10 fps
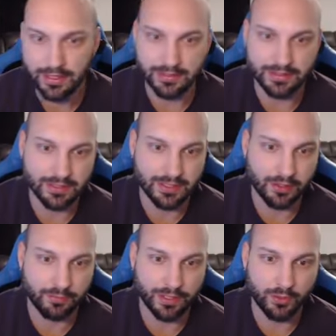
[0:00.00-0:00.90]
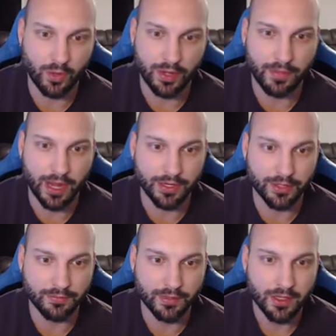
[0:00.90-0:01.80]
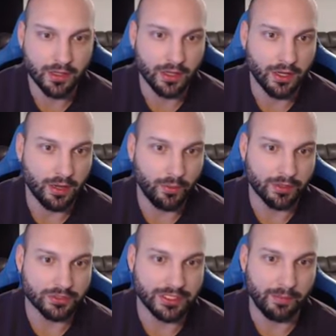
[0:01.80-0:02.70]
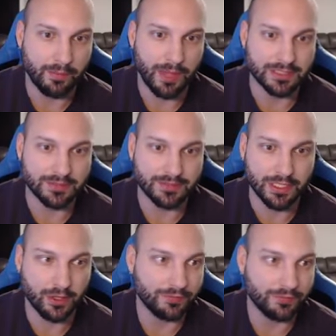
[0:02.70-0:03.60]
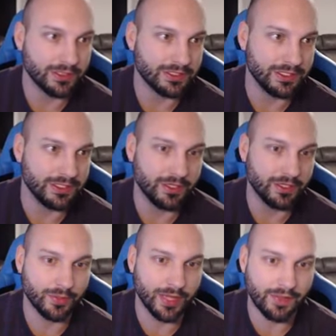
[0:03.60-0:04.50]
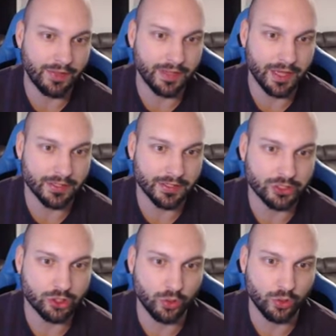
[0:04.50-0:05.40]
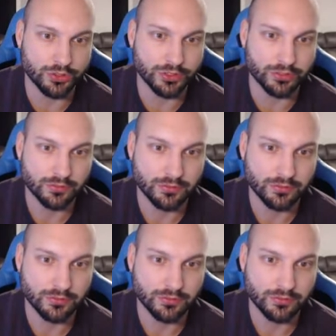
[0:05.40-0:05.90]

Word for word: This is another Bitcoin miner. Uh, we are seeing a massive sell-off. You can see here we had the head and shoulders.